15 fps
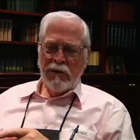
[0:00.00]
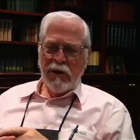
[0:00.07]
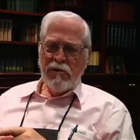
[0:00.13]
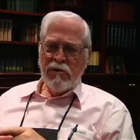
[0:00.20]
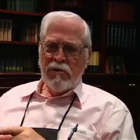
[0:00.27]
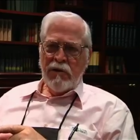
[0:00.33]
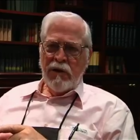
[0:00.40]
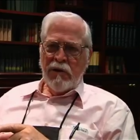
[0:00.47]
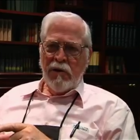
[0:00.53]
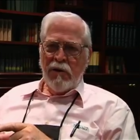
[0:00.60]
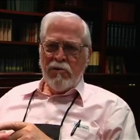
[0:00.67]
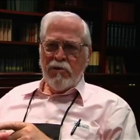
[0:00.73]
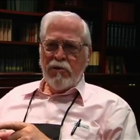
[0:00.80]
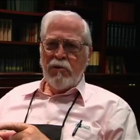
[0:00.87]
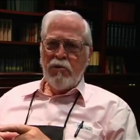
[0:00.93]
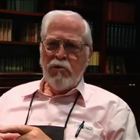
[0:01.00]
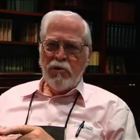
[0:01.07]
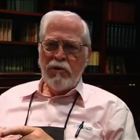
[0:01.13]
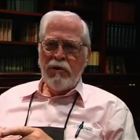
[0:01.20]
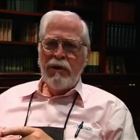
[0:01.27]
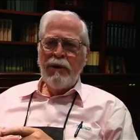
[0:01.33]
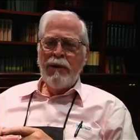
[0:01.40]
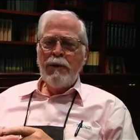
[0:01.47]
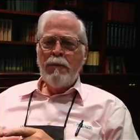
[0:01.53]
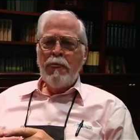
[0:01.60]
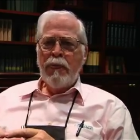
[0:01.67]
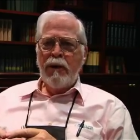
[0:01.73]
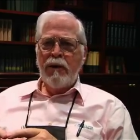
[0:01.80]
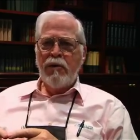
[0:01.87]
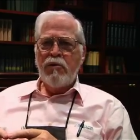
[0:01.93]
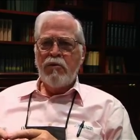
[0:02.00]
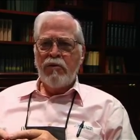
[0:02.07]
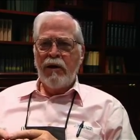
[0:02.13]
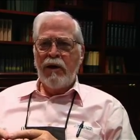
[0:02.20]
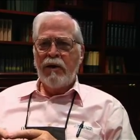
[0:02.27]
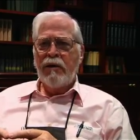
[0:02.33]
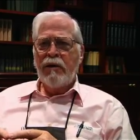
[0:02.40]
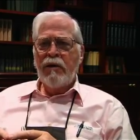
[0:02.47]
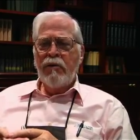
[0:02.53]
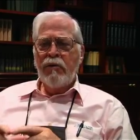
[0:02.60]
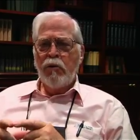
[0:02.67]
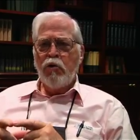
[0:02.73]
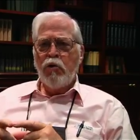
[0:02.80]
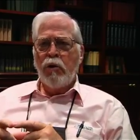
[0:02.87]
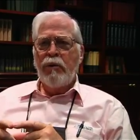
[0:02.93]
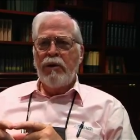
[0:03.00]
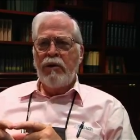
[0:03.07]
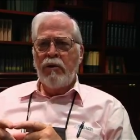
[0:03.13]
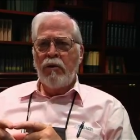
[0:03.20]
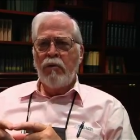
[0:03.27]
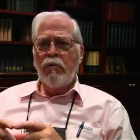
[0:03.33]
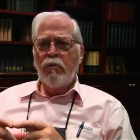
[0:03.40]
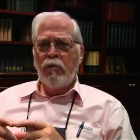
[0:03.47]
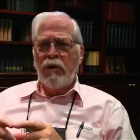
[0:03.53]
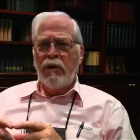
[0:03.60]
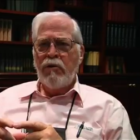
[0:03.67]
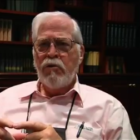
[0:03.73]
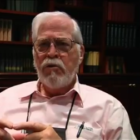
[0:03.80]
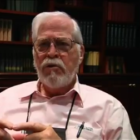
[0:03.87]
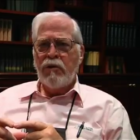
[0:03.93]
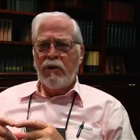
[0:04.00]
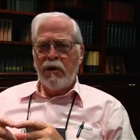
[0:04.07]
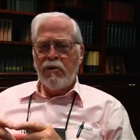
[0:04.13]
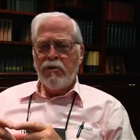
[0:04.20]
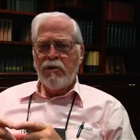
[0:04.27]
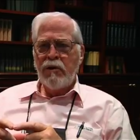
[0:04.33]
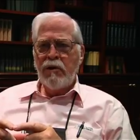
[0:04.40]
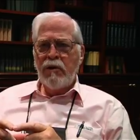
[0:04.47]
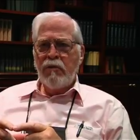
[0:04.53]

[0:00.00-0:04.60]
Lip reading: Texas state constitution is that there shall be no religious test